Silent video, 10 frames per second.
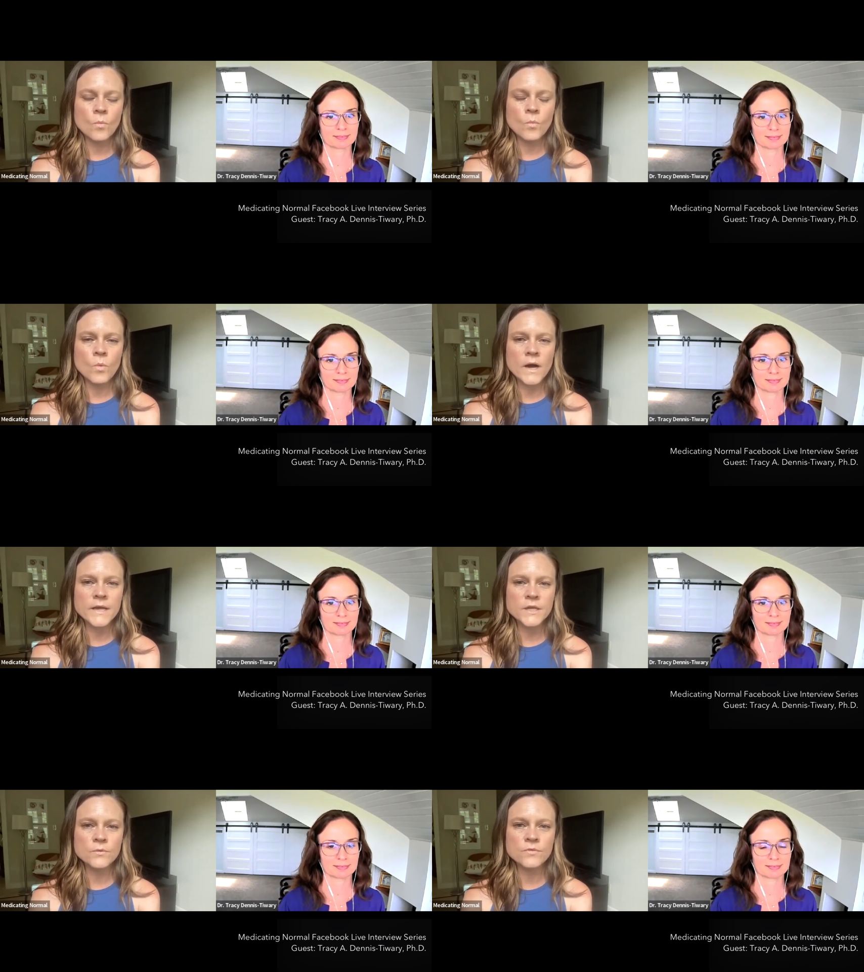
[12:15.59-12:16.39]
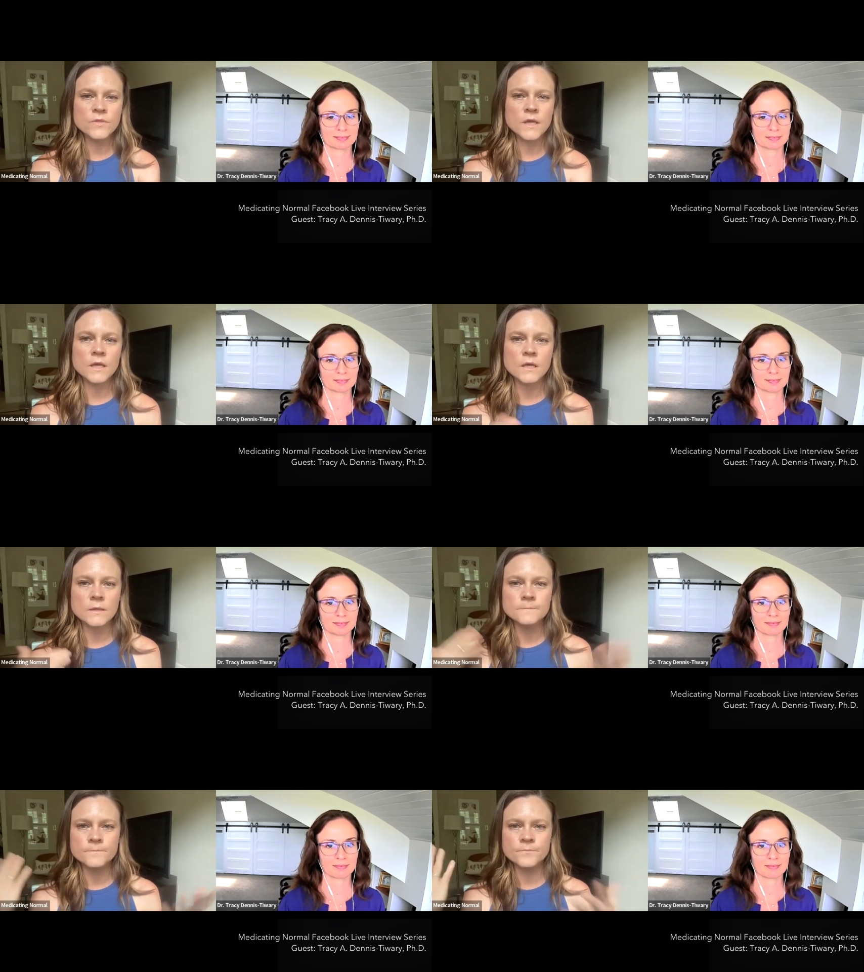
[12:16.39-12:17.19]
Speaker 1: why do you think
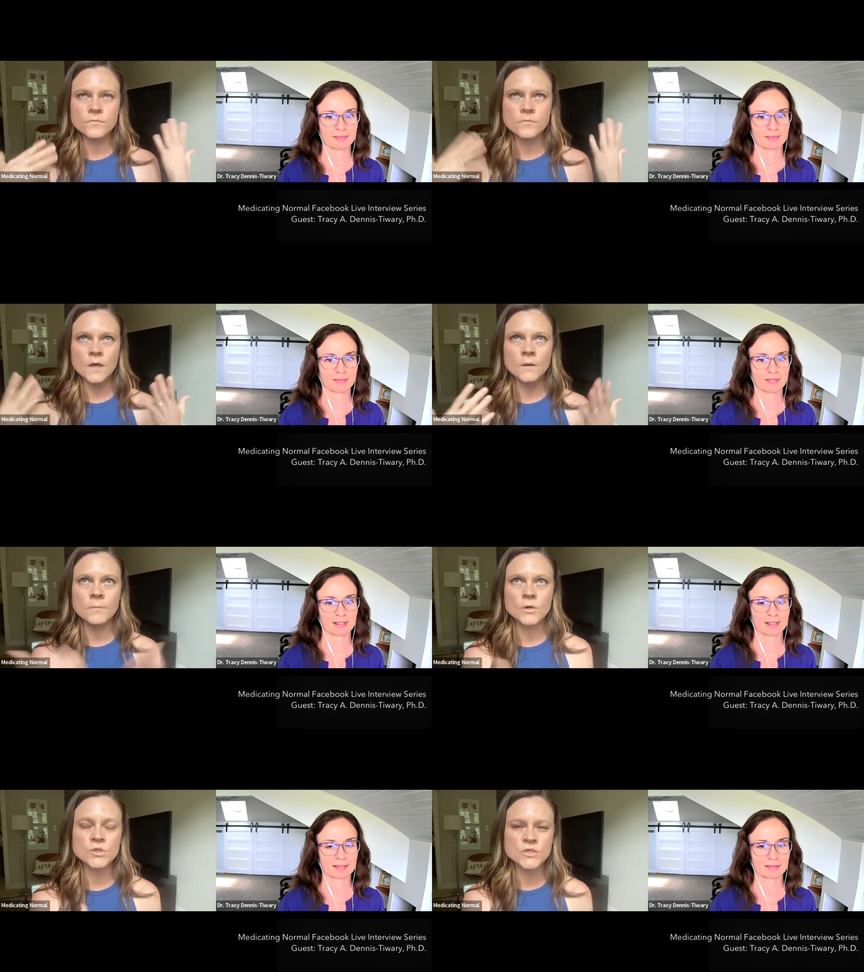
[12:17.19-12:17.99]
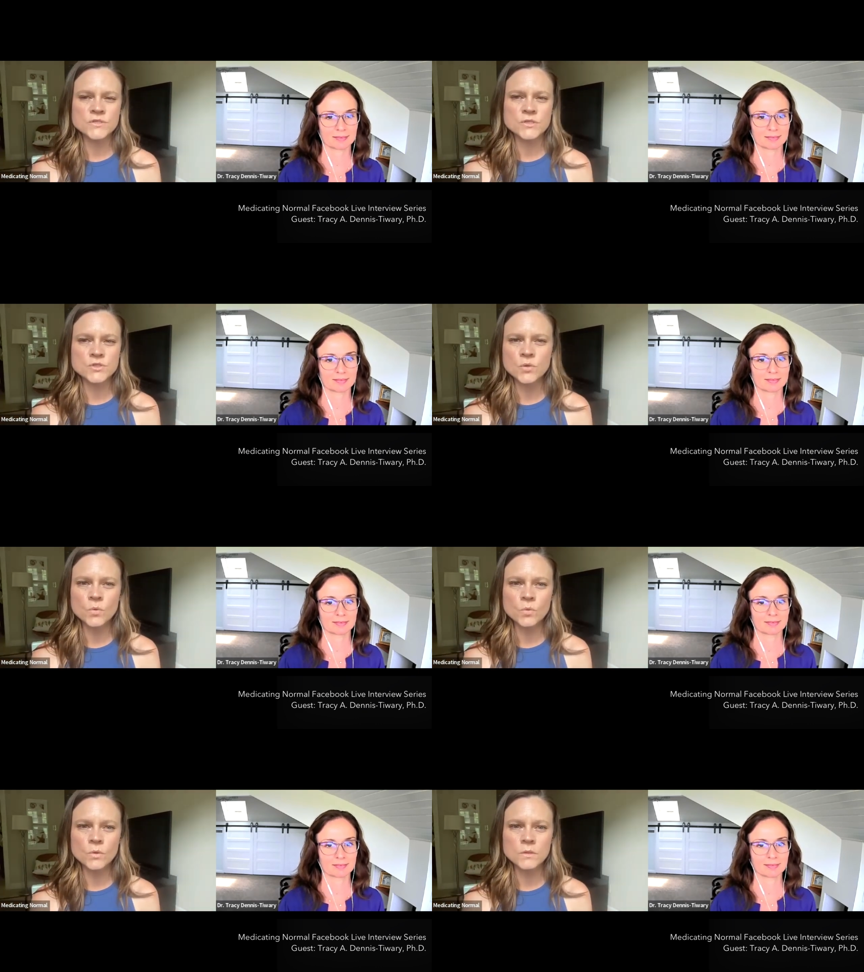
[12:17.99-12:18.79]
emotions are
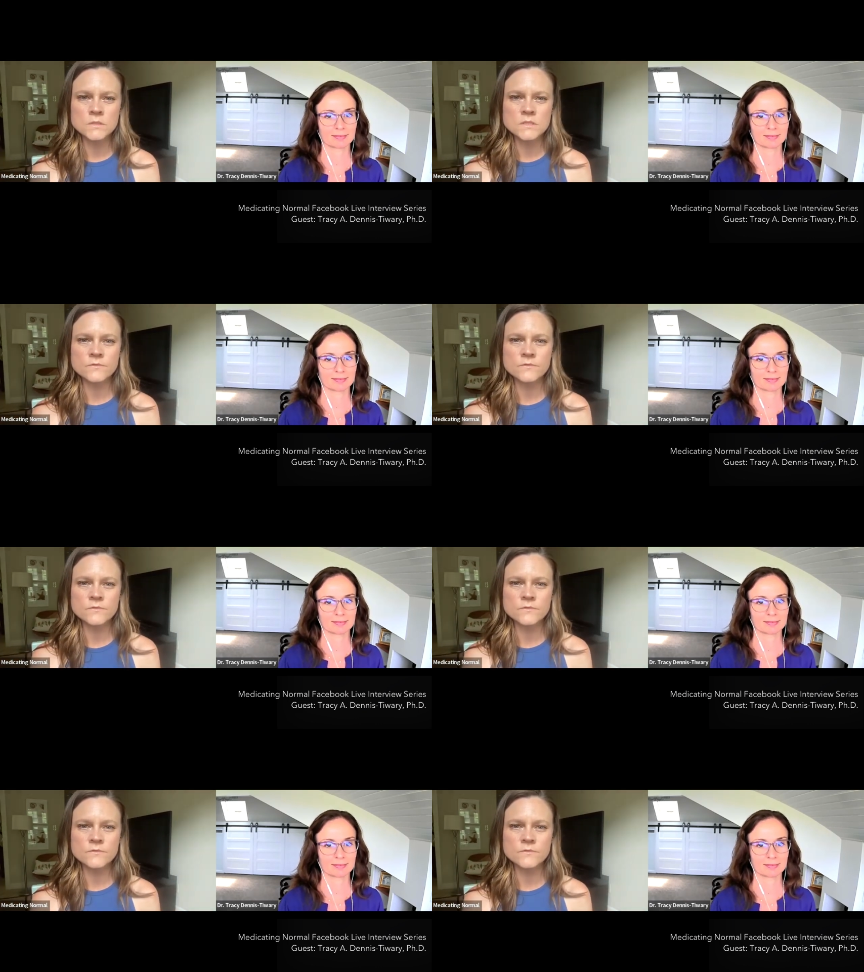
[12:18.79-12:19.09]
tools